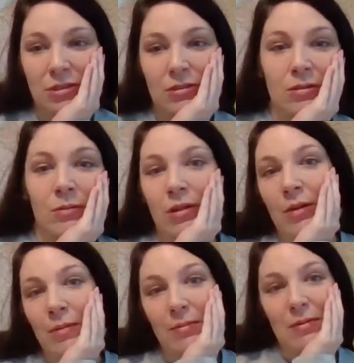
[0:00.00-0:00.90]
Oh, where
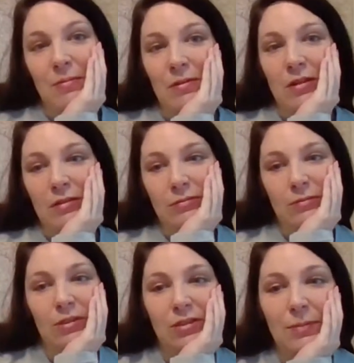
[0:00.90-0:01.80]
all my people are.
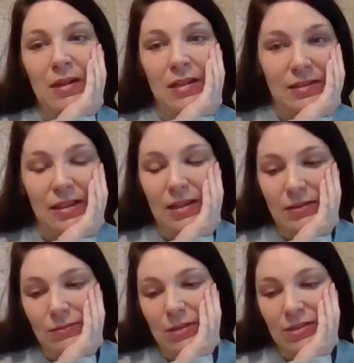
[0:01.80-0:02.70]
Where's Ponce
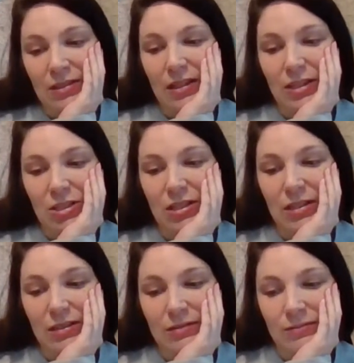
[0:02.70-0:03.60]
at? Where's Elijah
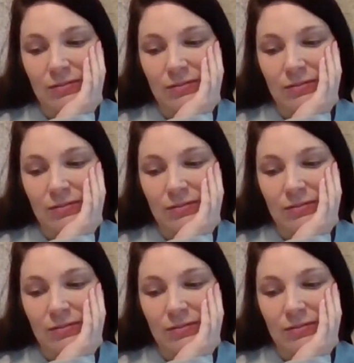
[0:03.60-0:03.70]
at?